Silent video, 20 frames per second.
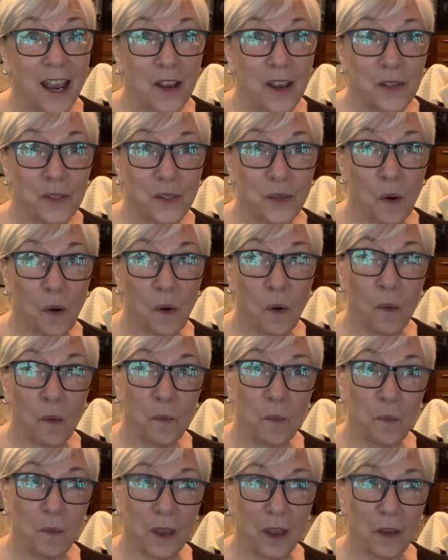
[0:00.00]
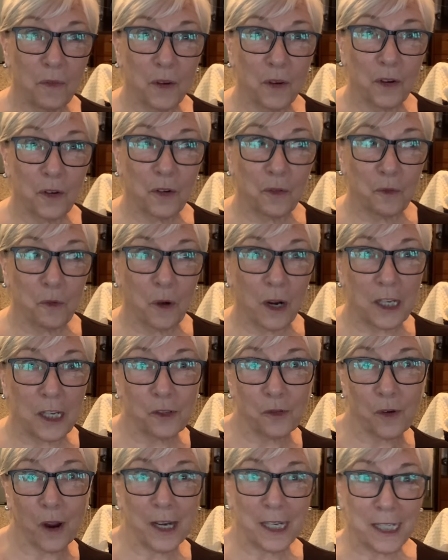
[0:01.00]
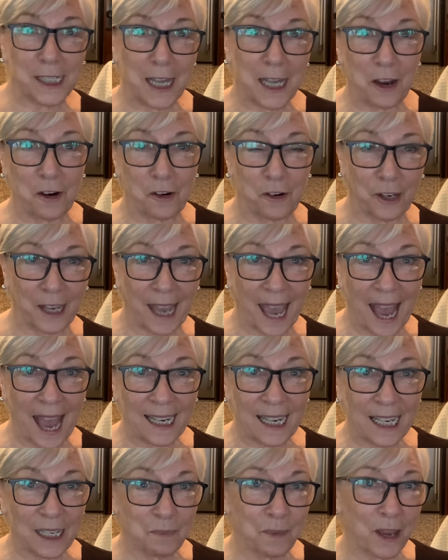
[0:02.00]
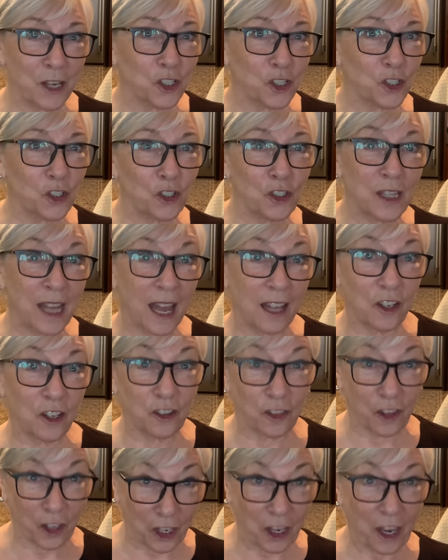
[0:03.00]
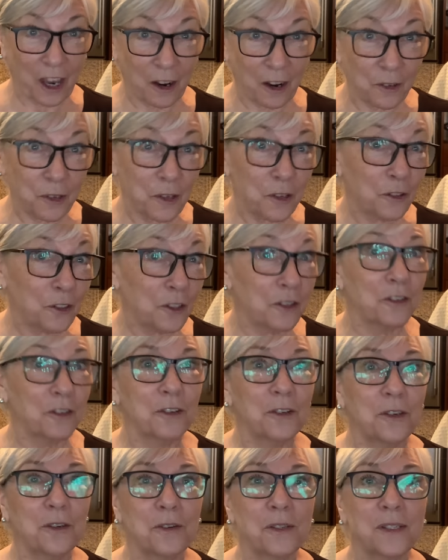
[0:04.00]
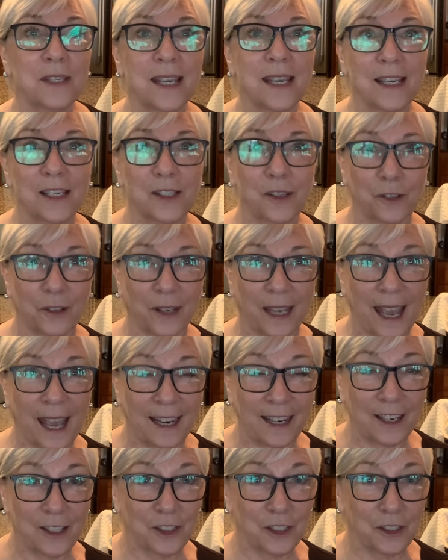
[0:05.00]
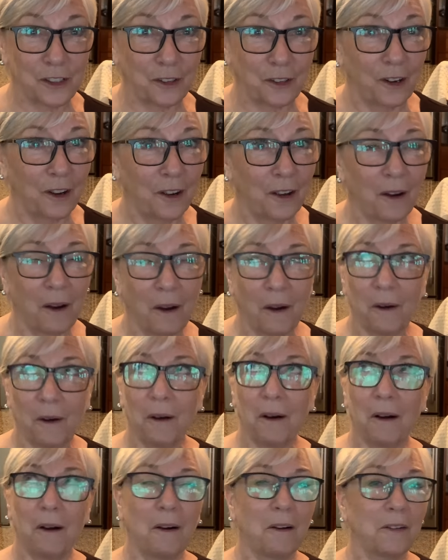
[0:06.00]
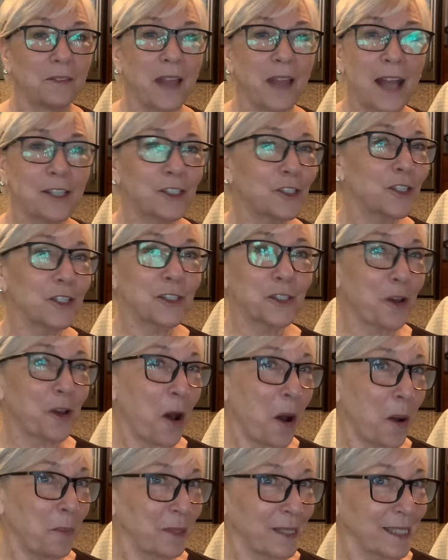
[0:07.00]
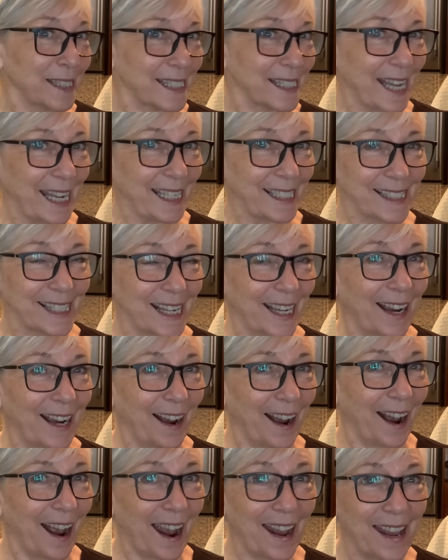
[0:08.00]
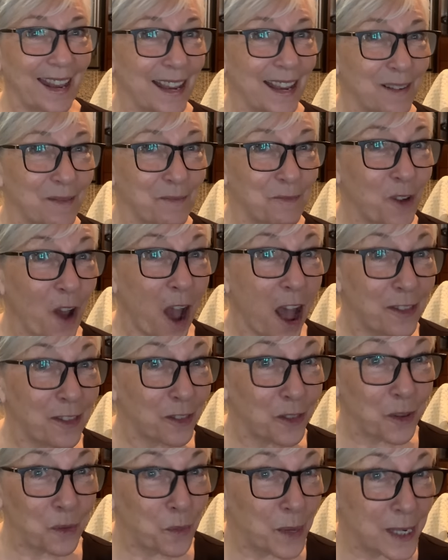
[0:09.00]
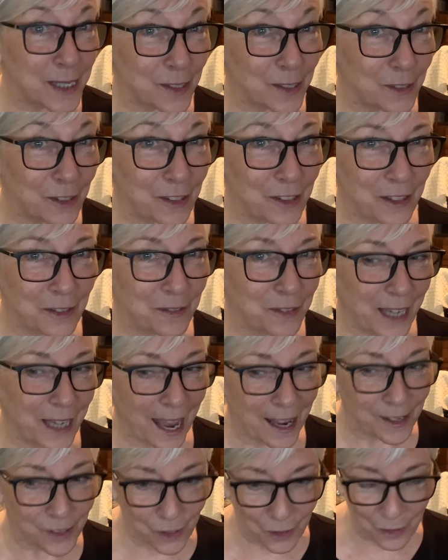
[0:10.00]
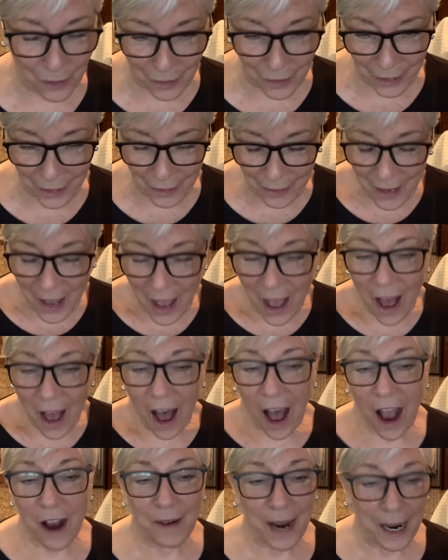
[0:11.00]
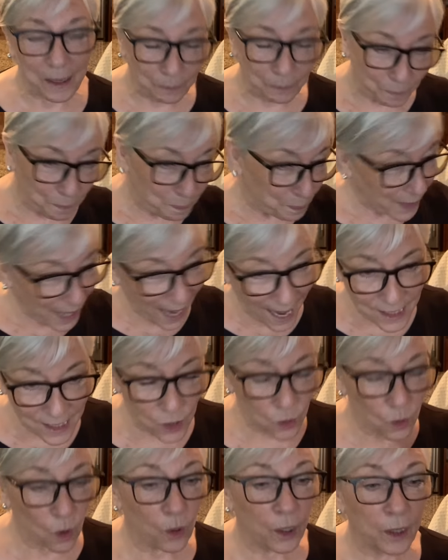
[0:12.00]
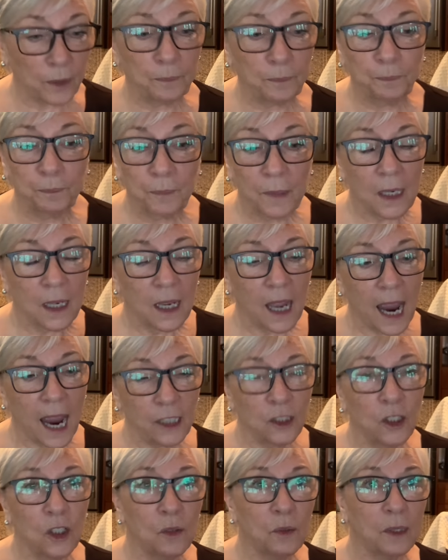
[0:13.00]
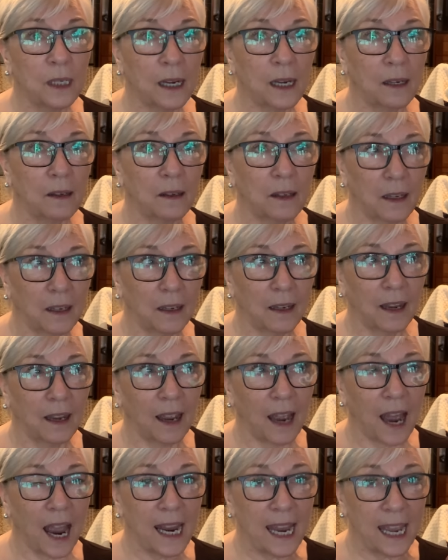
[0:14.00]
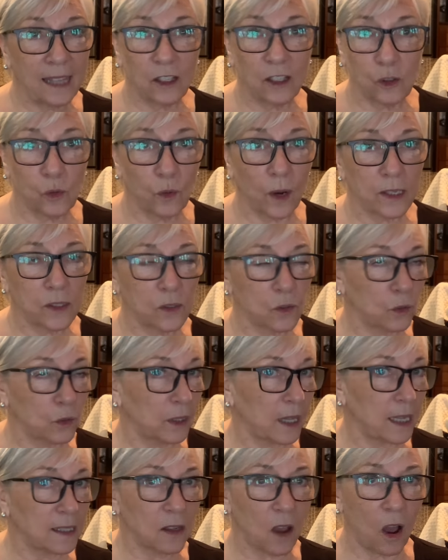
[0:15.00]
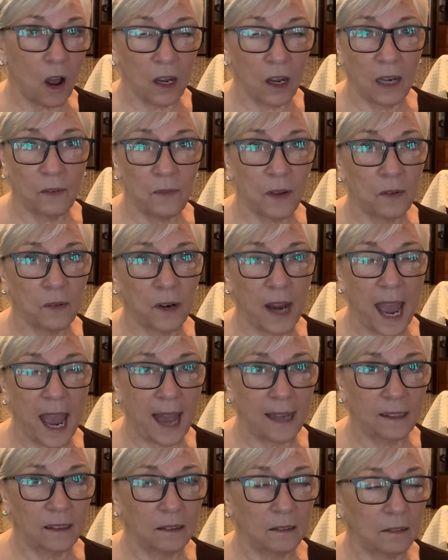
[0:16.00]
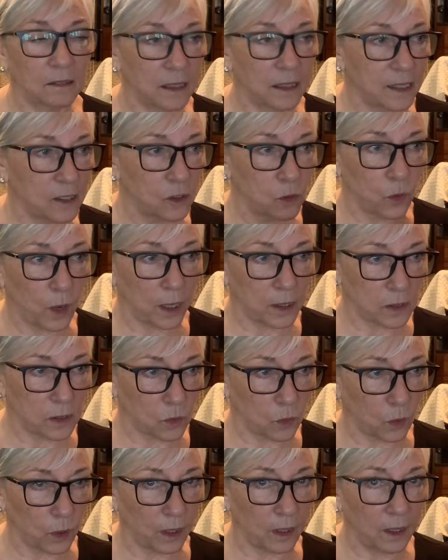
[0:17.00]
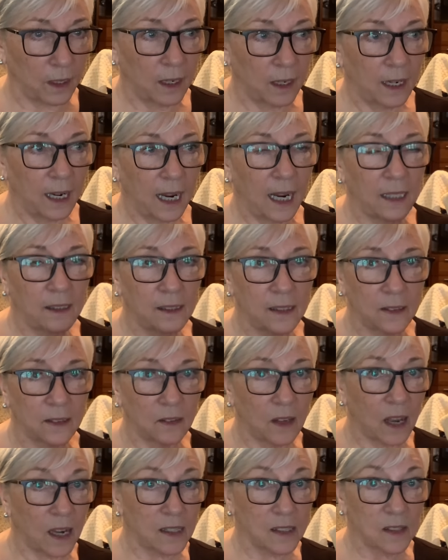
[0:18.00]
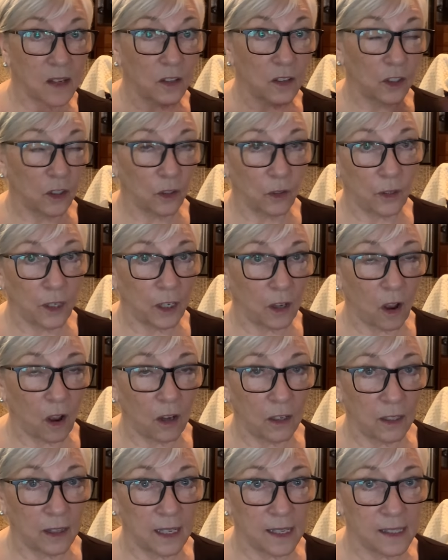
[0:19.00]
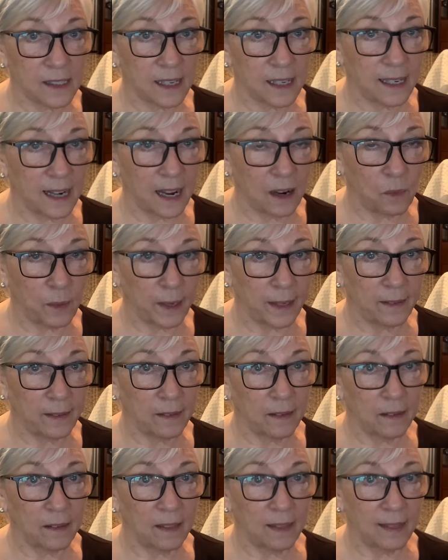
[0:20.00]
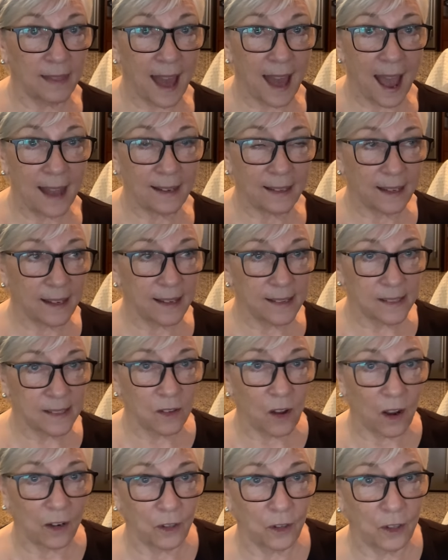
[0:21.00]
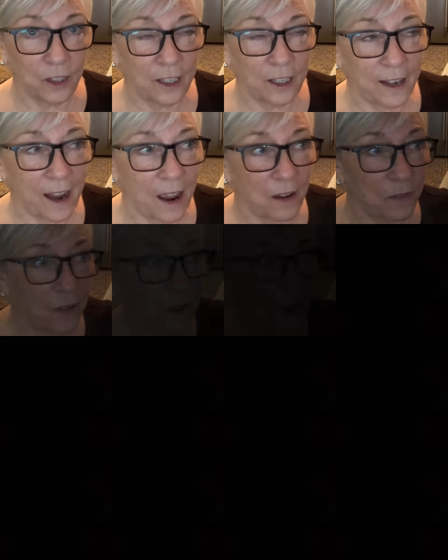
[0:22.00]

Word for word: So if you want to try to stay organic, make sure that the carrier you're using is organic too. That's just common sense. I am not the wizard of castor oil. All right, castor oil. I knew when I I had the drugstore. That's all I've ever had is drugstore until I started learning all of this. And I went, that is not good enough.